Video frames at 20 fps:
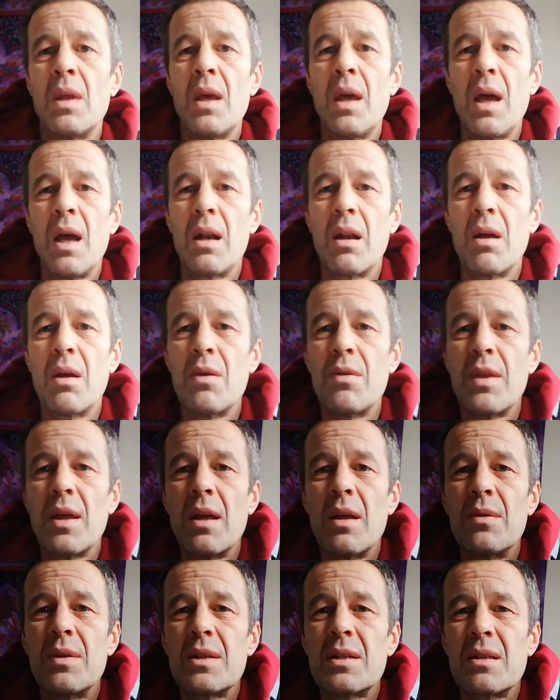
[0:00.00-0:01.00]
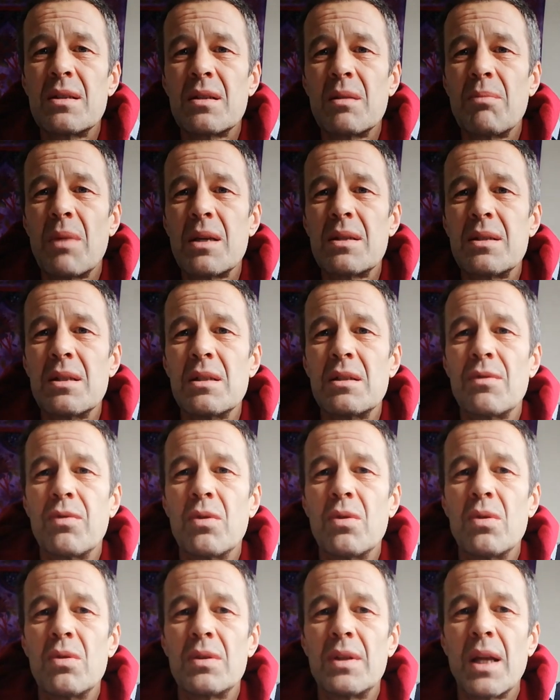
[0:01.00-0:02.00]
Hello there, this is a message
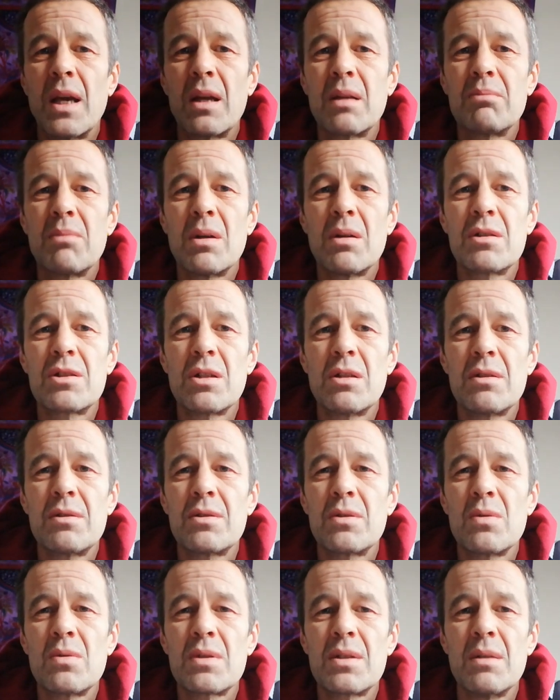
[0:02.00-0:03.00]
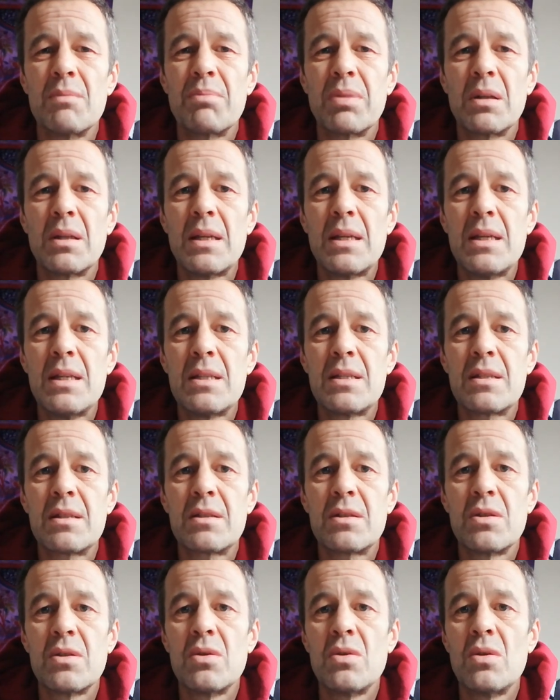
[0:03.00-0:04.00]
for Dan Marshall and Dorset Police
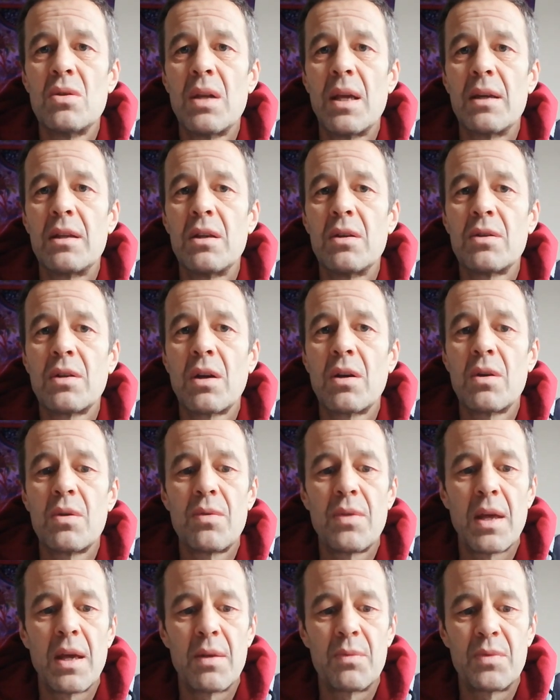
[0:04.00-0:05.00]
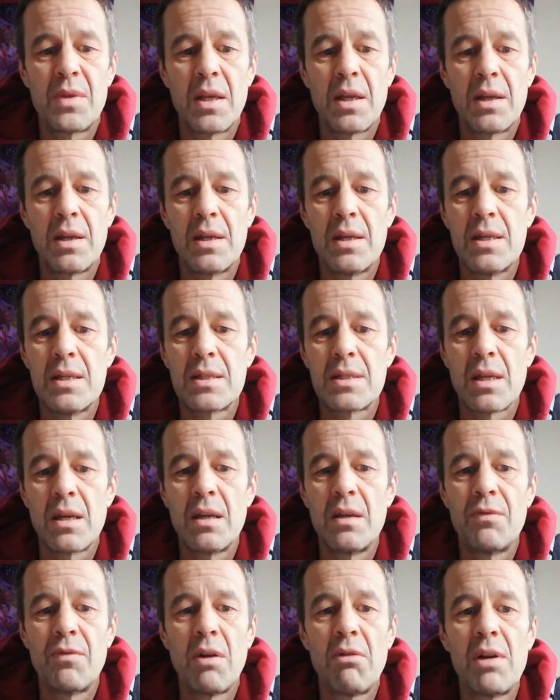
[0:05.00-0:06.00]
to let you know that there is
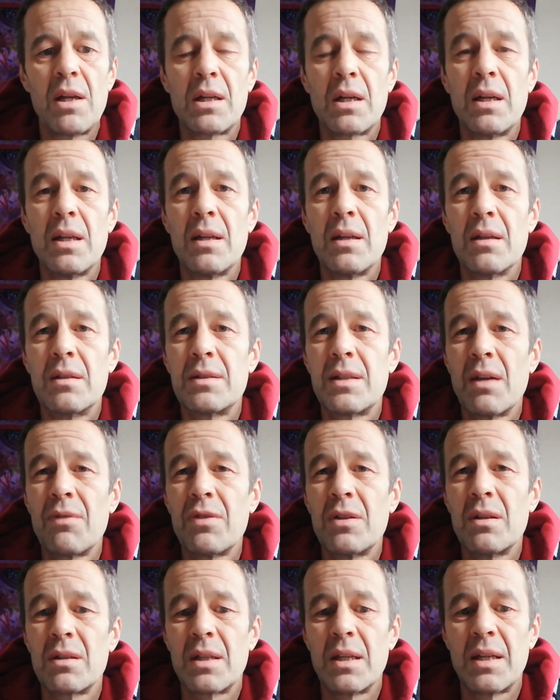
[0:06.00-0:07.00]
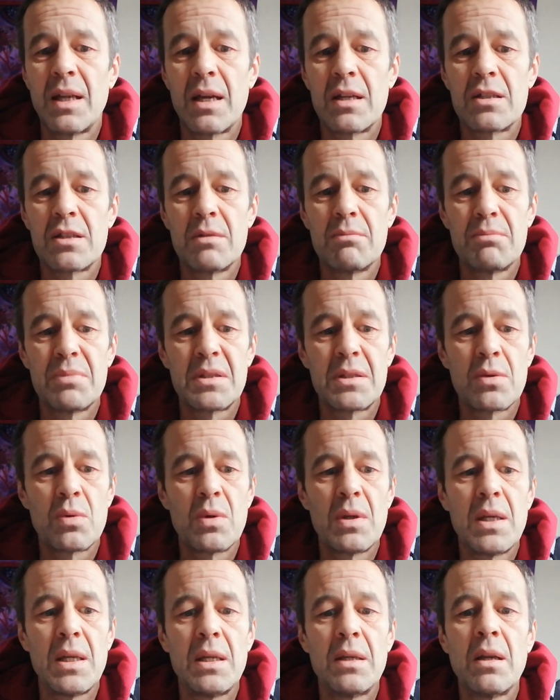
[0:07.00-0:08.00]
a very clear and definite connection
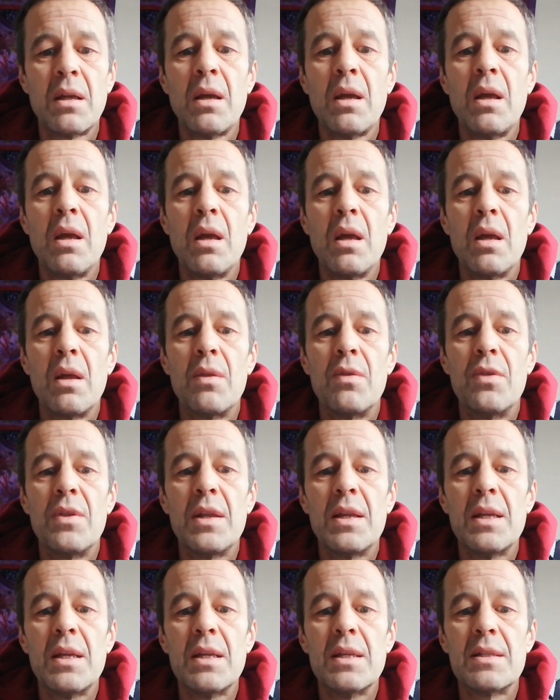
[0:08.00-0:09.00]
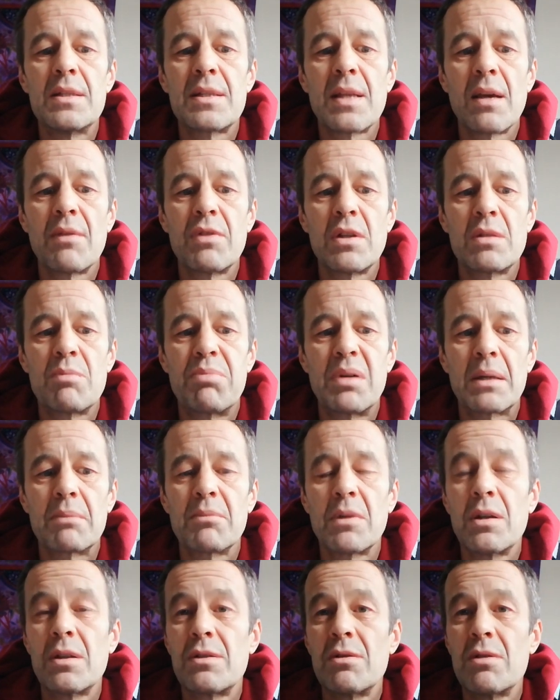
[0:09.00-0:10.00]
between the savage brick
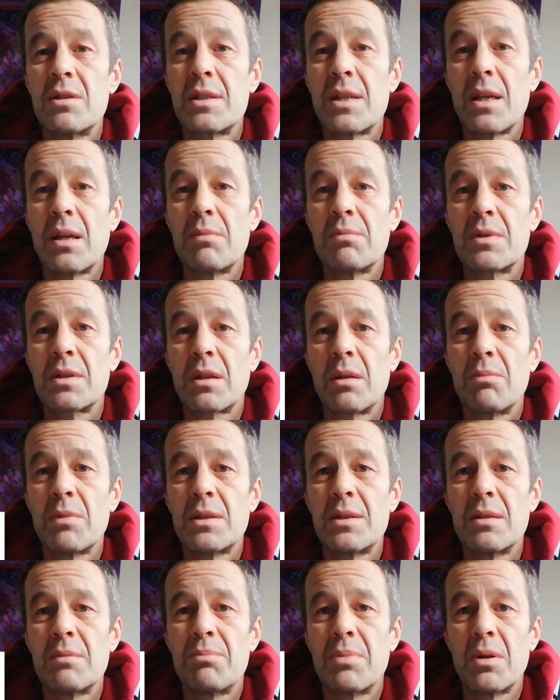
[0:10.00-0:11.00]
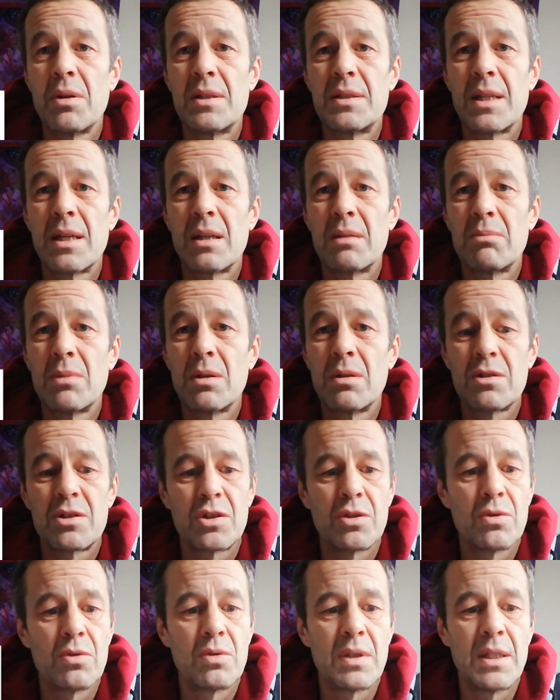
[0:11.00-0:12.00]
murder attempt committed by Dan
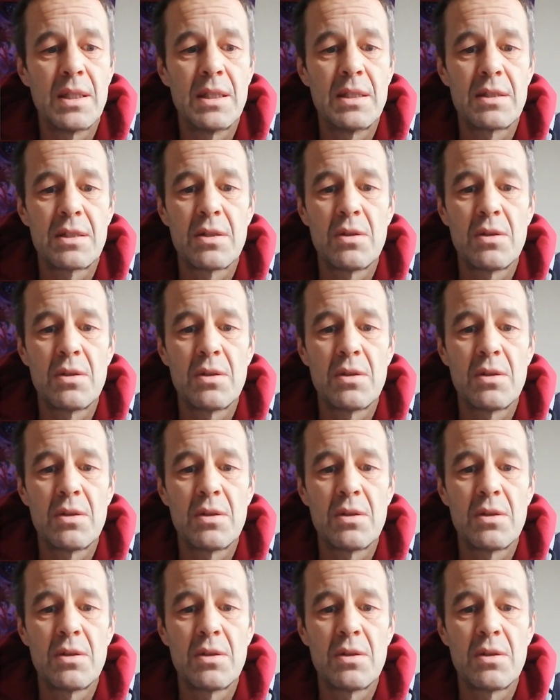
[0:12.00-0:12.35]
Marshall in